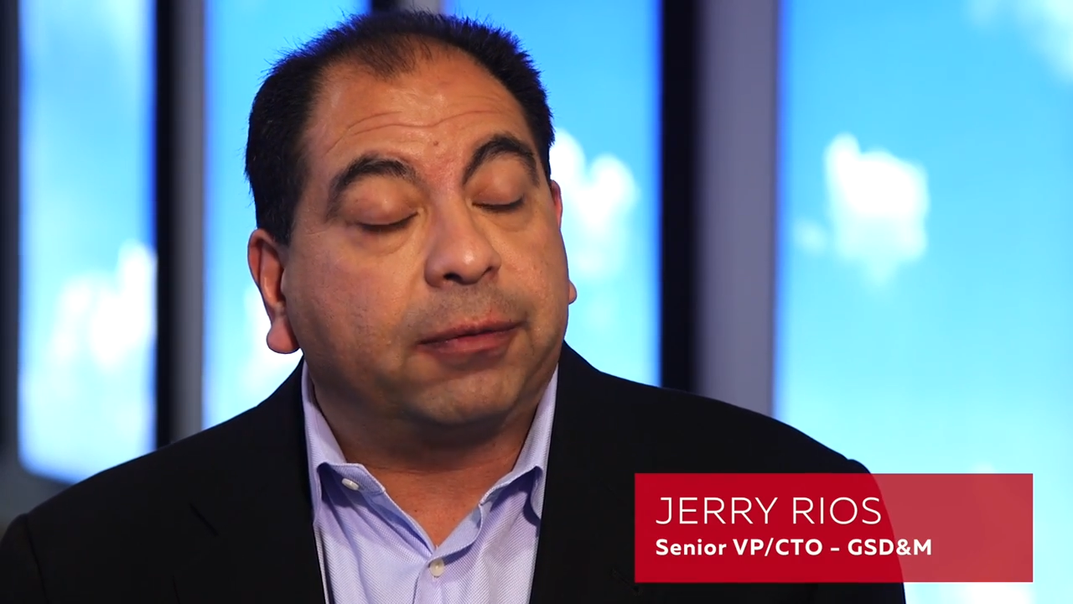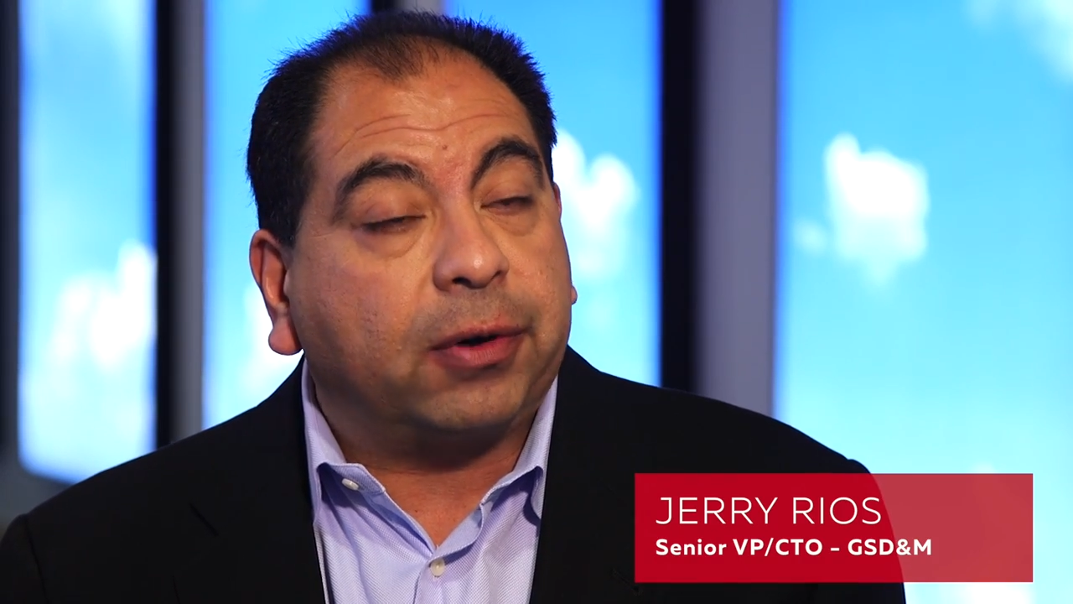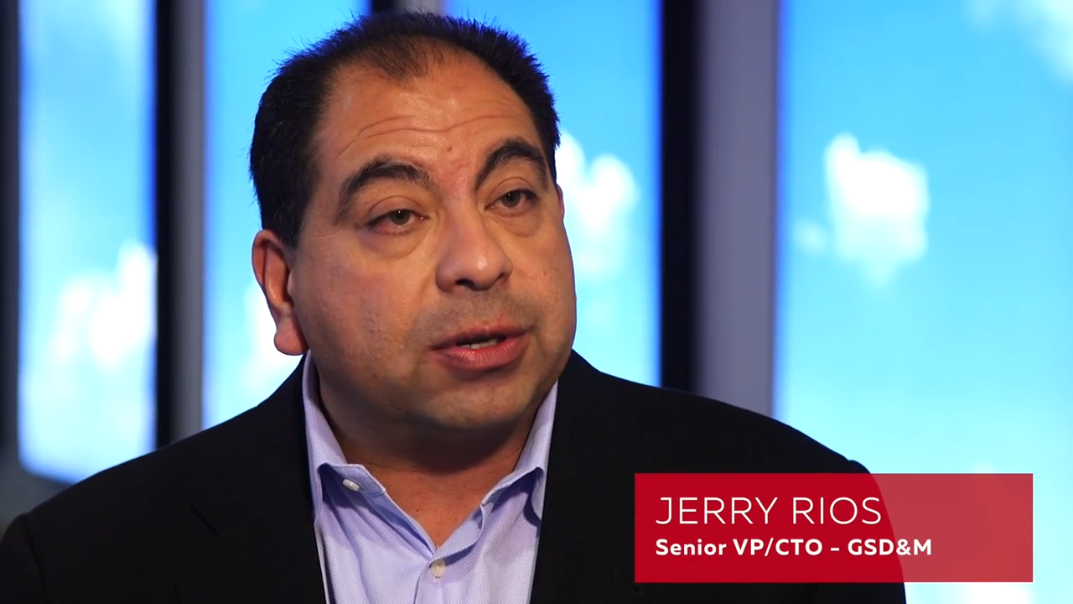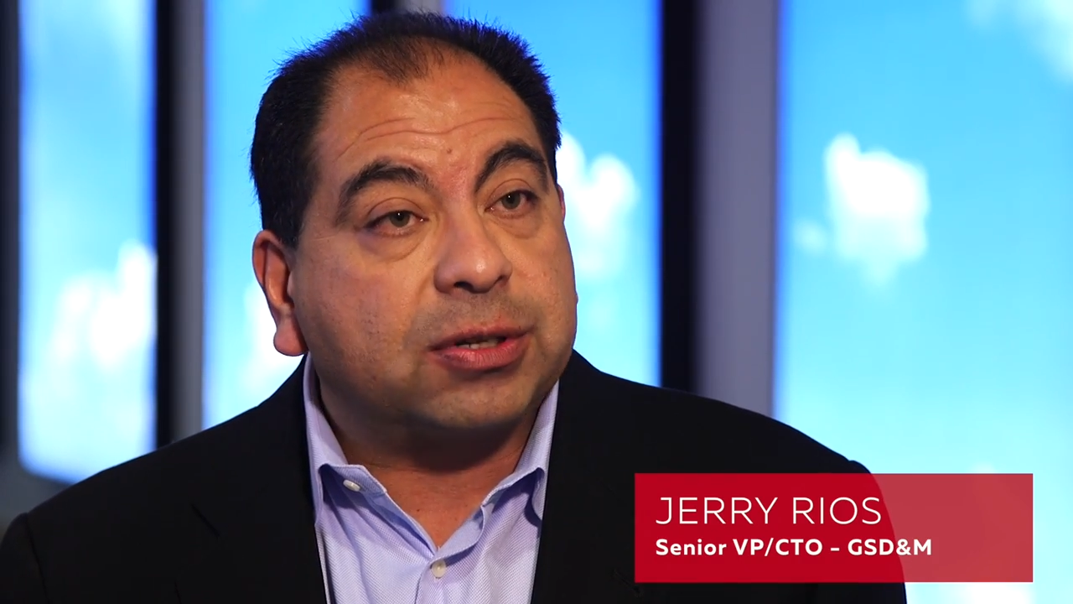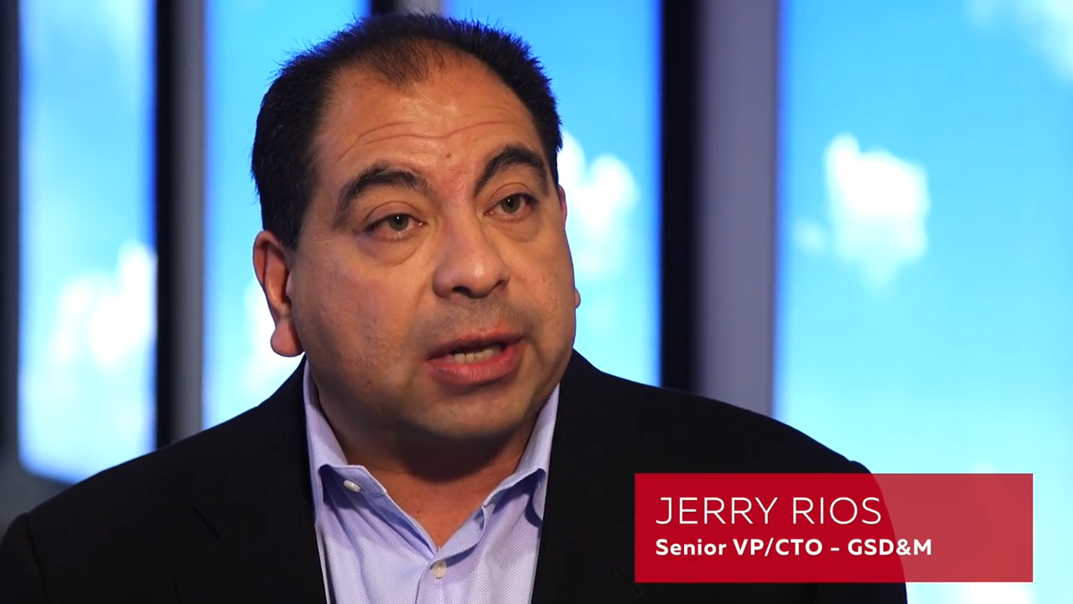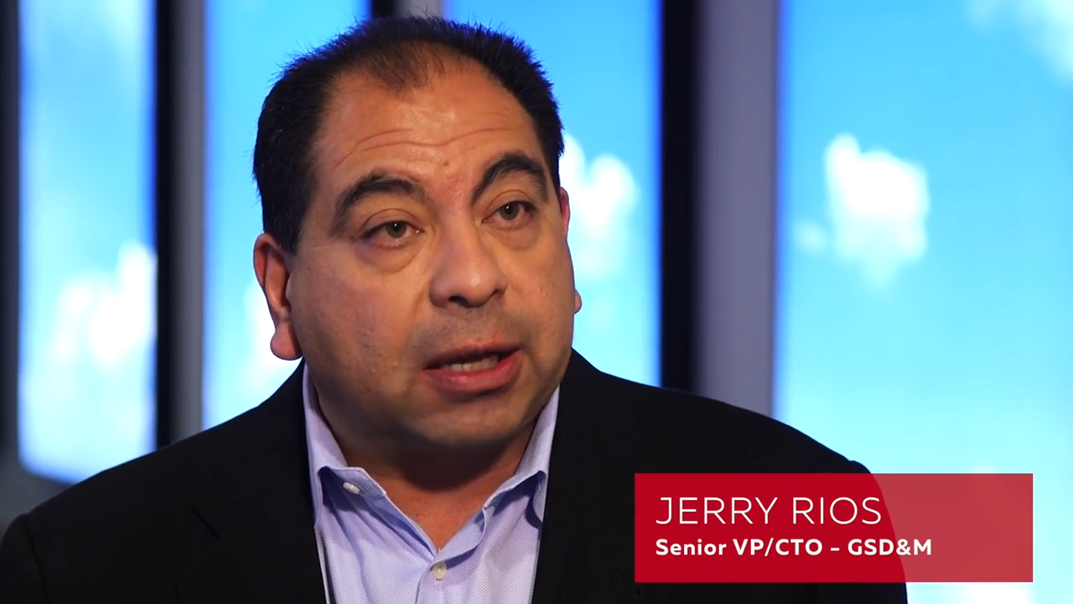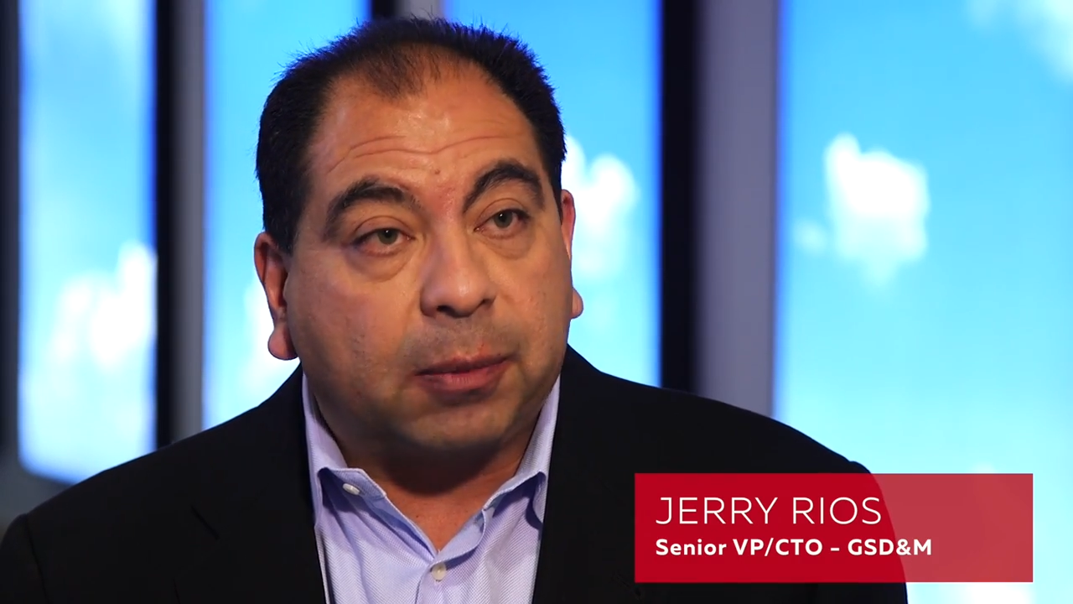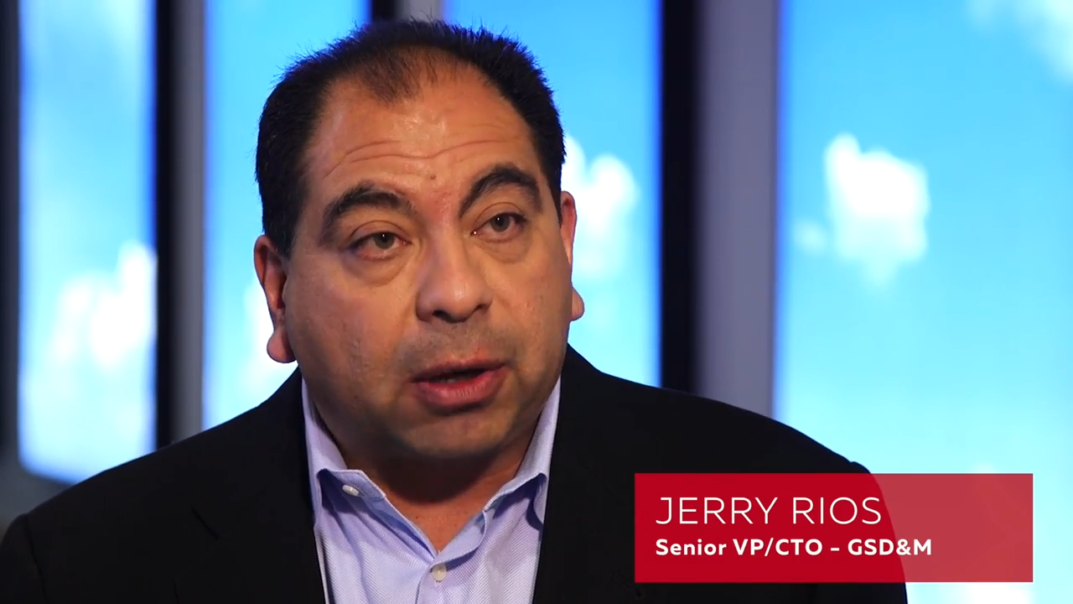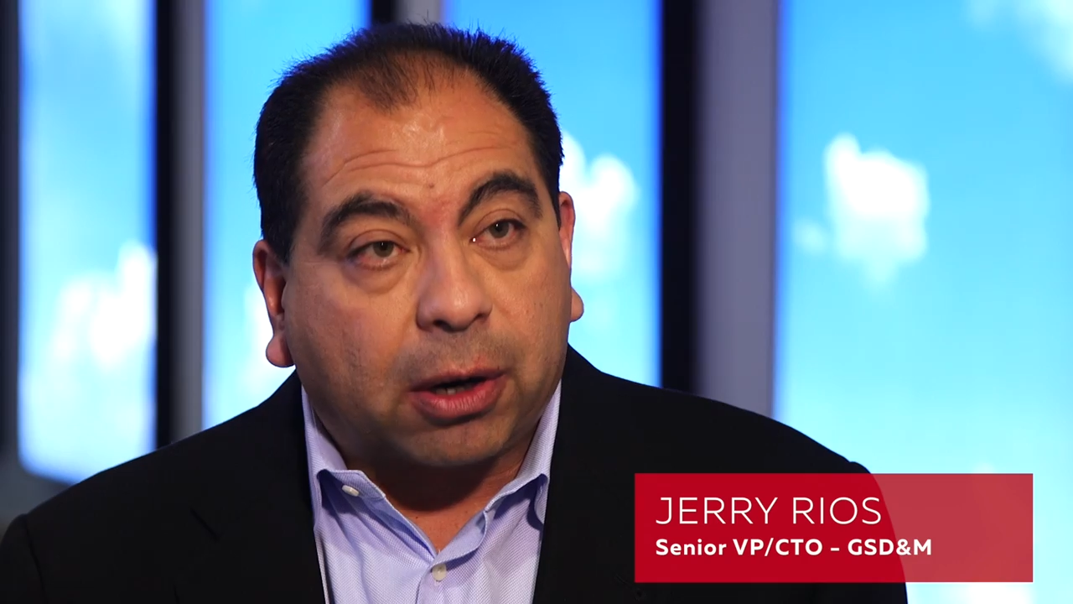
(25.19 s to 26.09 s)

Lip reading: a very scalable